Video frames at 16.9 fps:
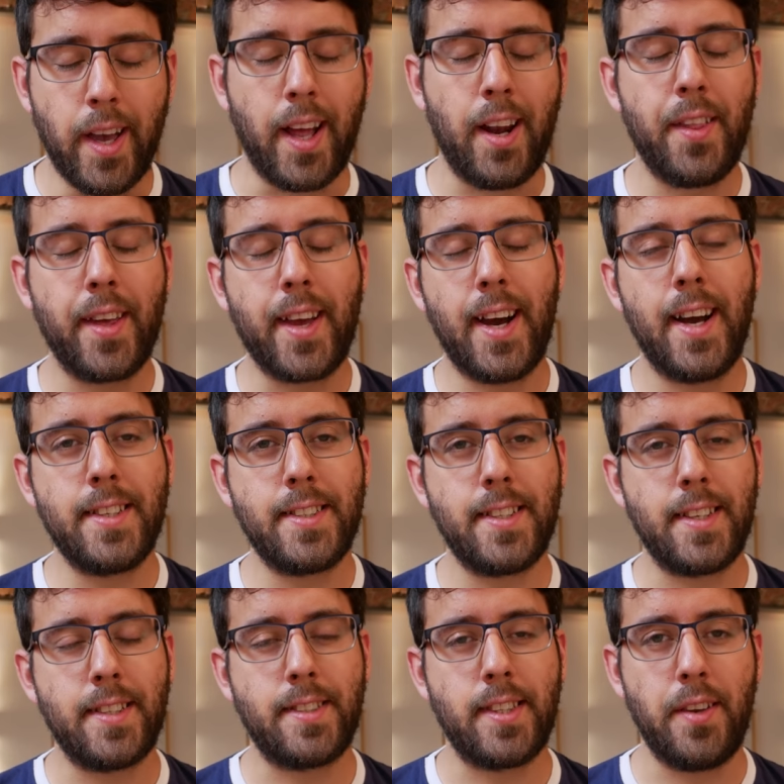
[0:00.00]
Hello there guys,
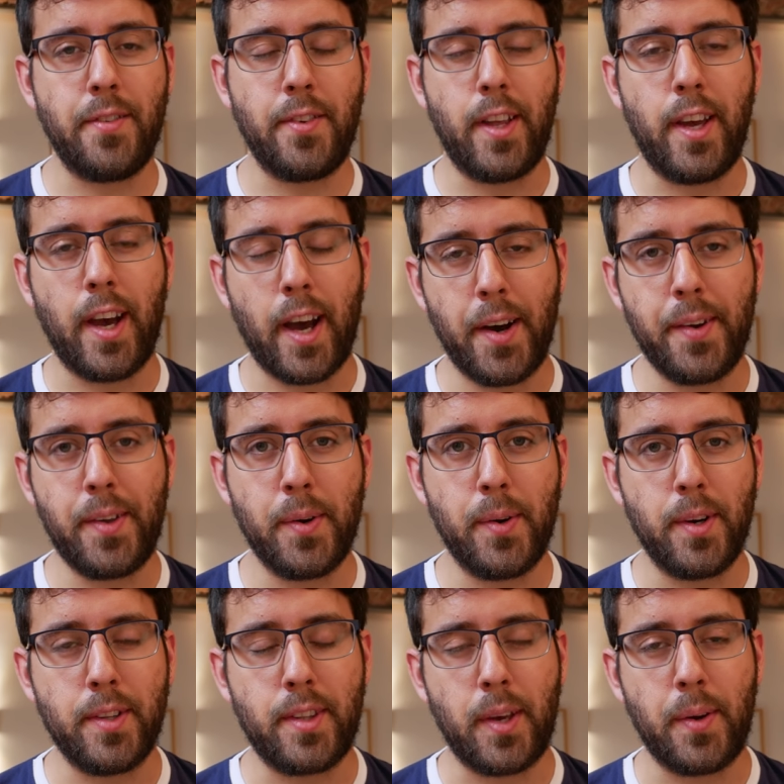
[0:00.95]
it's Stephen here. How
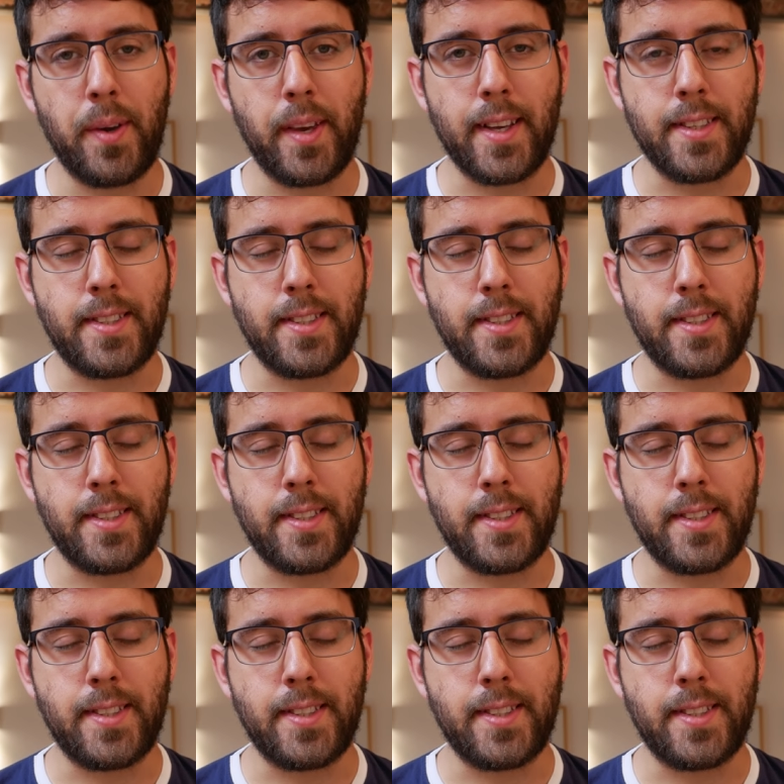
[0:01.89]
you all doing?